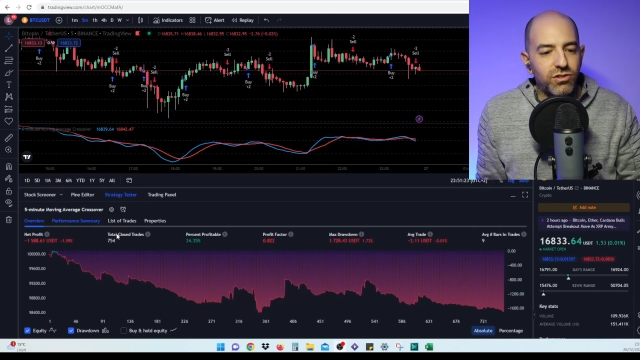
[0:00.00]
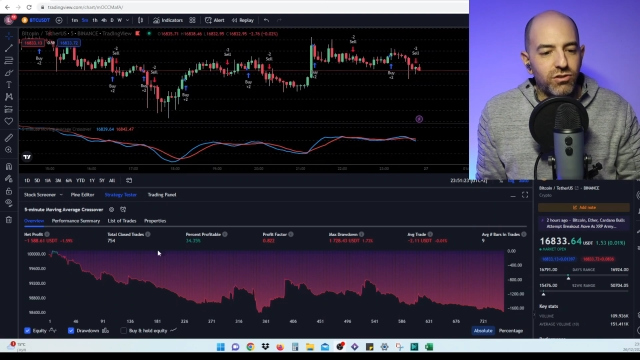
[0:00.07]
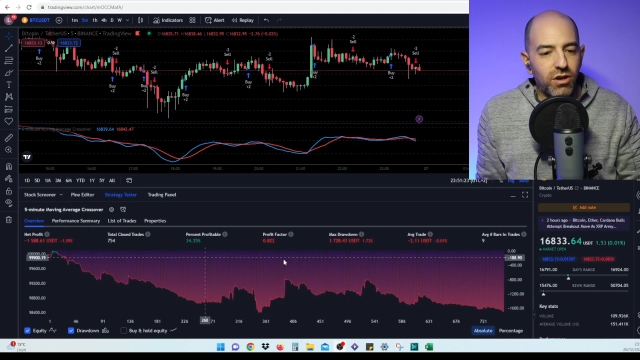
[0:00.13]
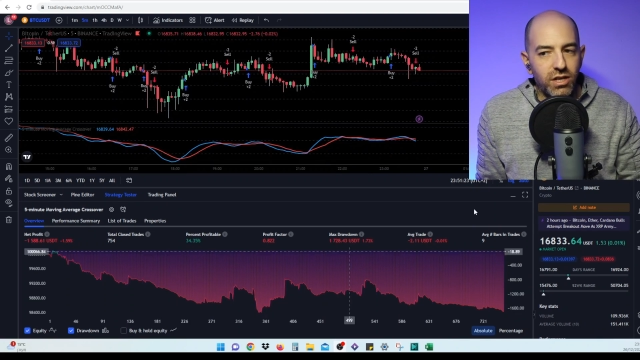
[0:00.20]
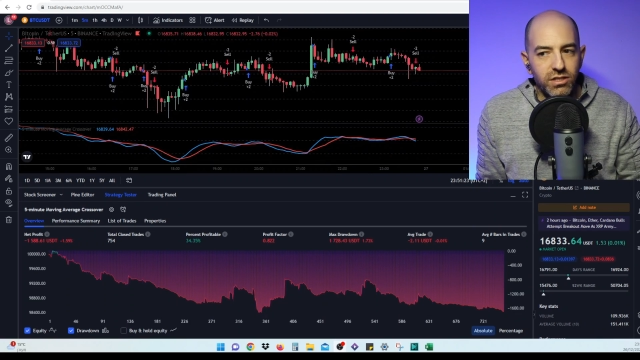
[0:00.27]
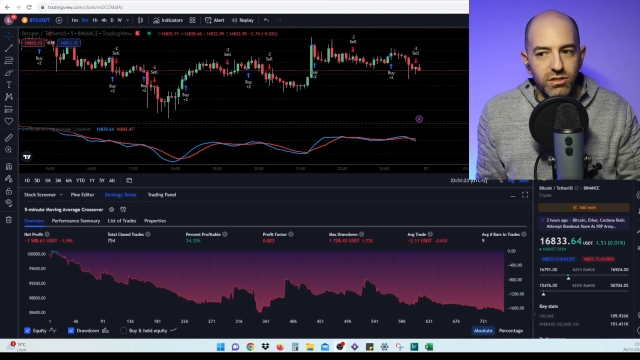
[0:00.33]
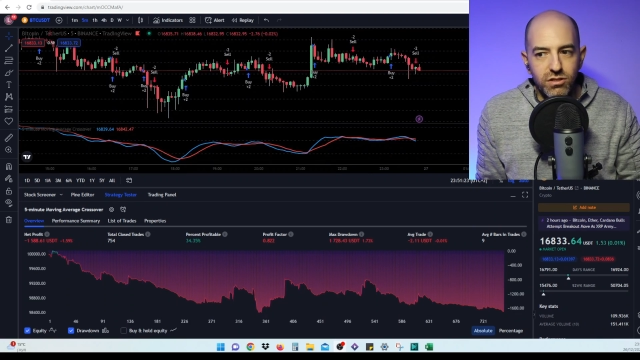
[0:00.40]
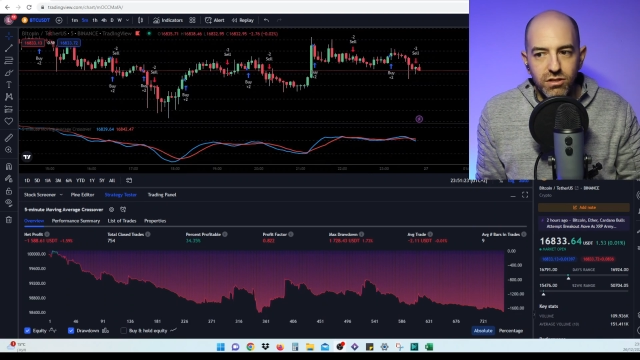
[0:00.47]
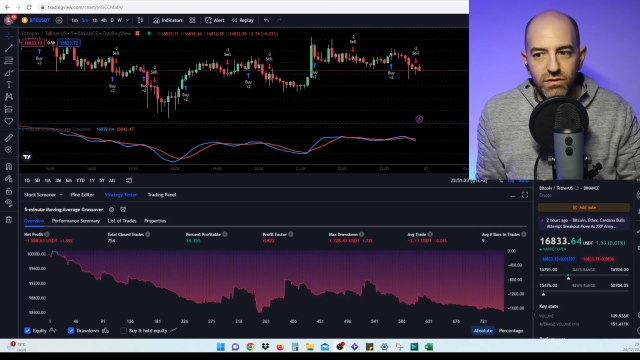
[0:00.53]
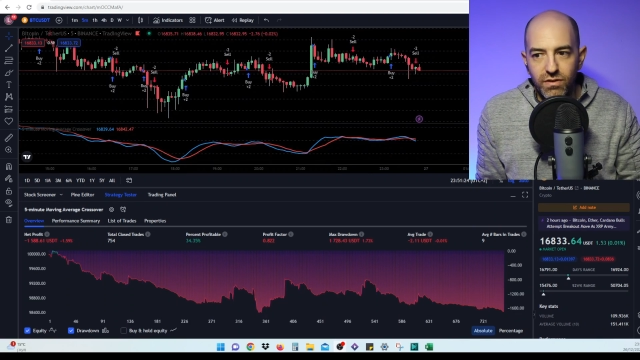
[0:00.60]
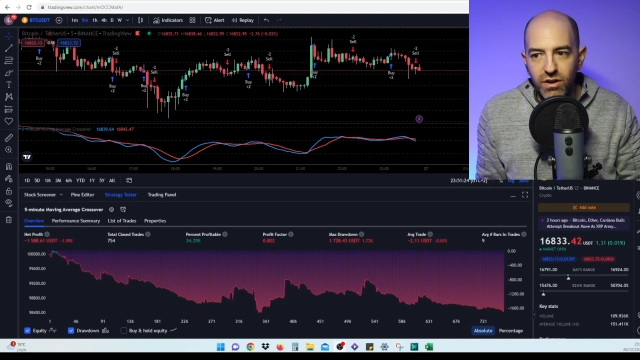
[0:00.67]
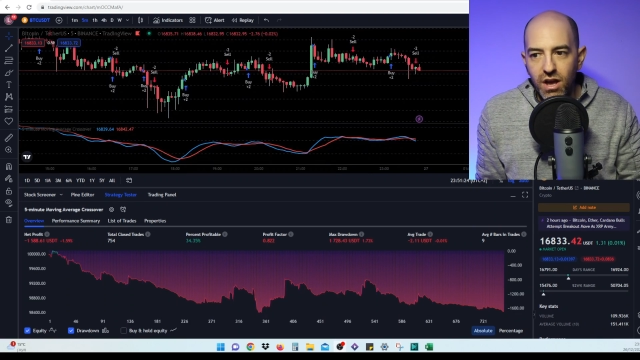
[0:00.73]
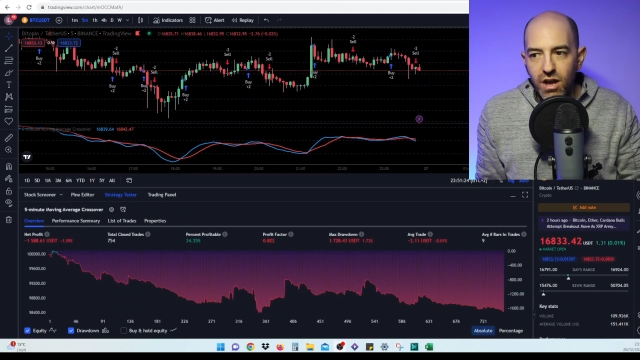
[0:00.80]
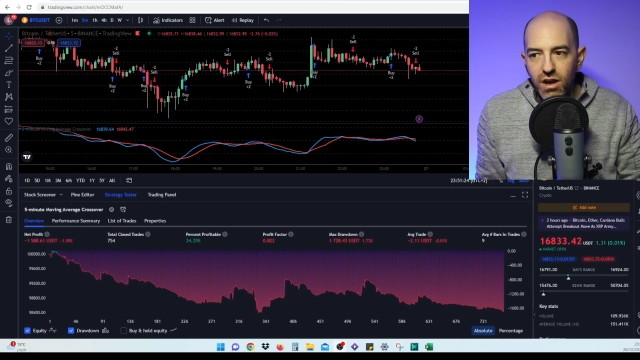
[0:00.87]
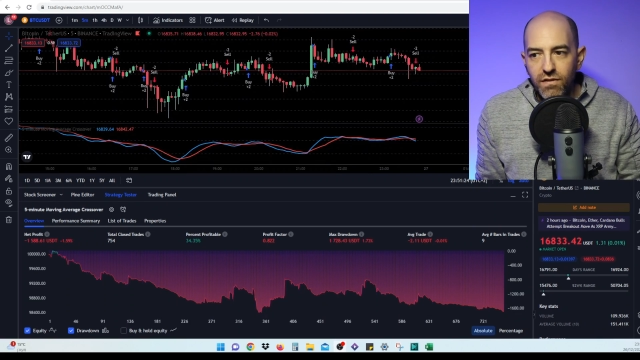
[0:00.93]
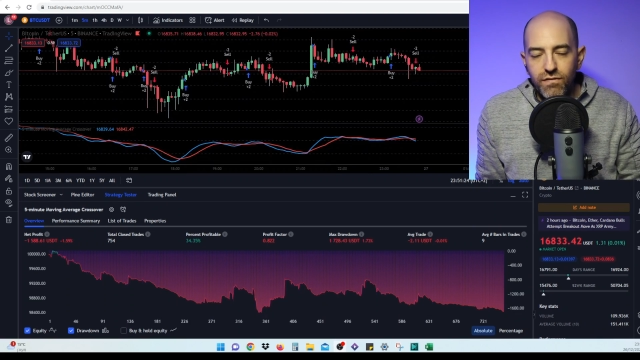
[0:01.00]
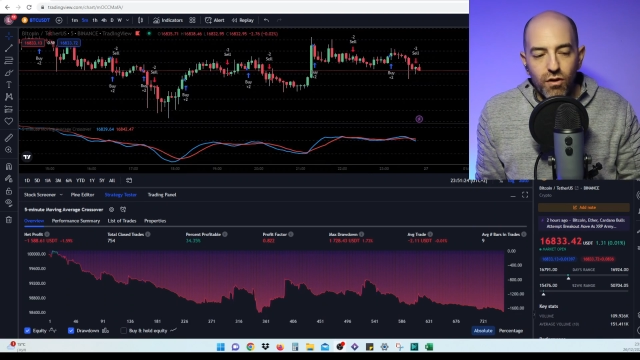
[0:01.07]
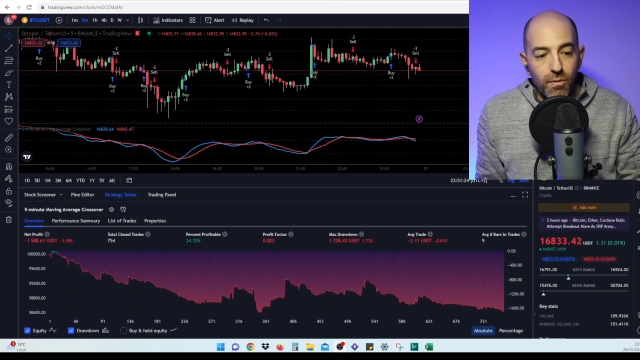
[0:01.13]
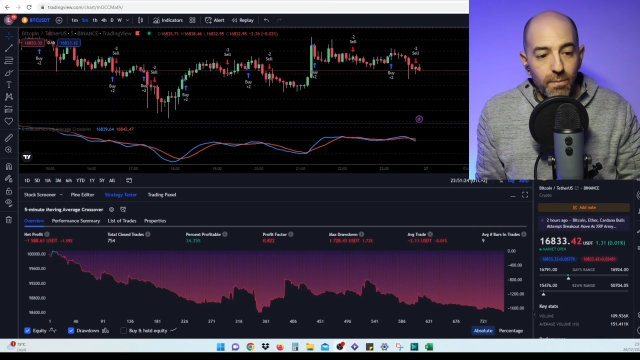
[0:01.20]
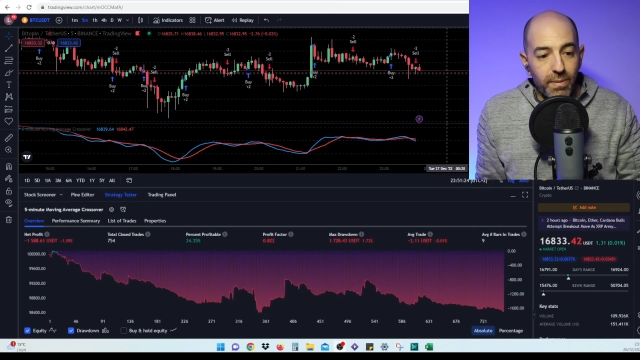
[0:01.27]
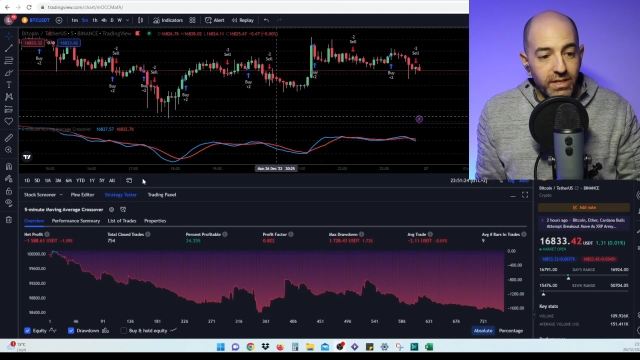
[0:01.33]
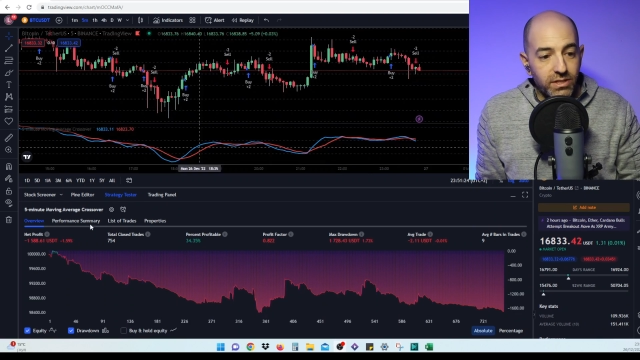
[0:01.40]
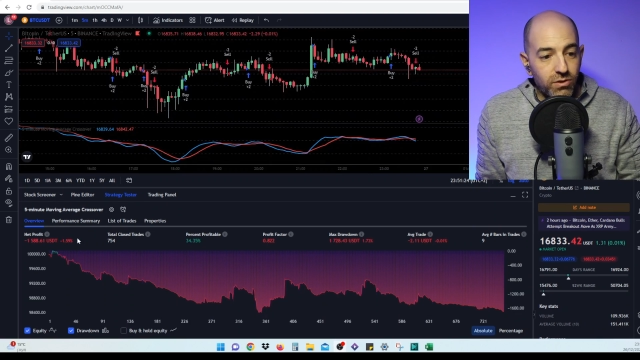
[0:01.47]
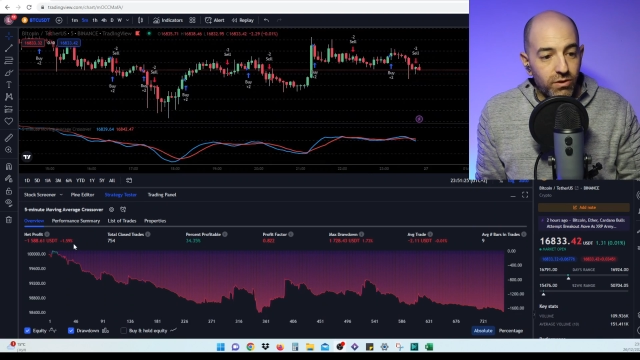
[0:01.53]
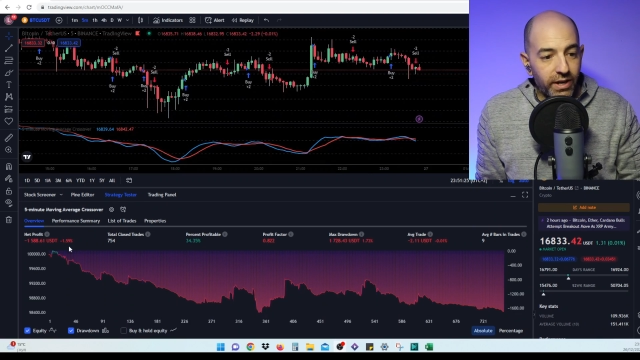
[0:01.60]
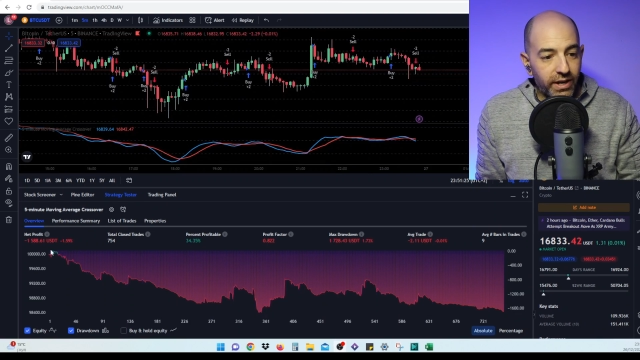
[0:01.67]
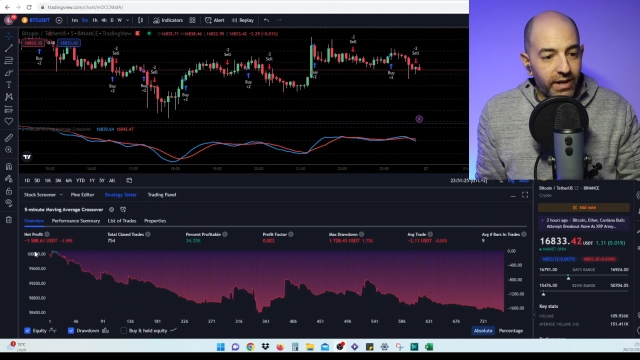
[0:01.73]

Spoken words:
crossover for Bitcoin.